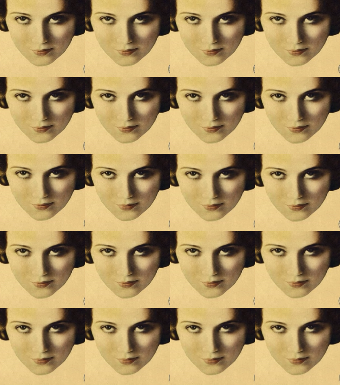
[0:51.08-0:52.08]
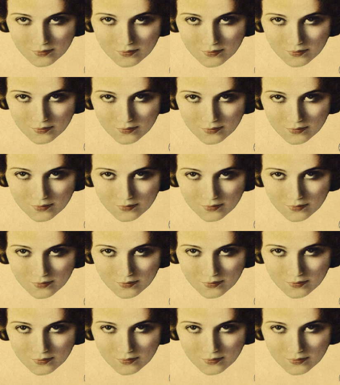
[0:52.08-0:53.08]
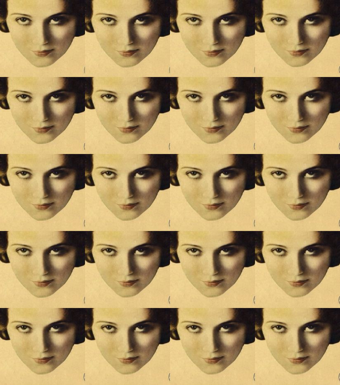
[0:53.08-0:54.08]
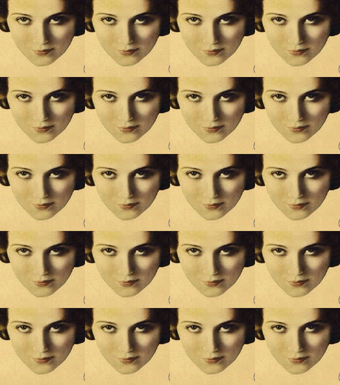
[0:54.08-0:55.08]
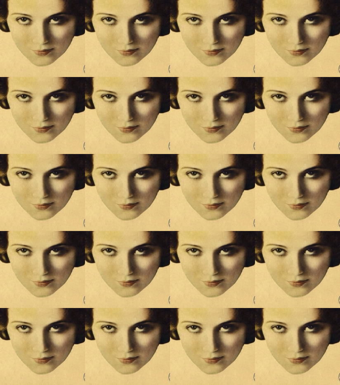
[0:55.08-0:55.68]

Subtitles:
[no speech]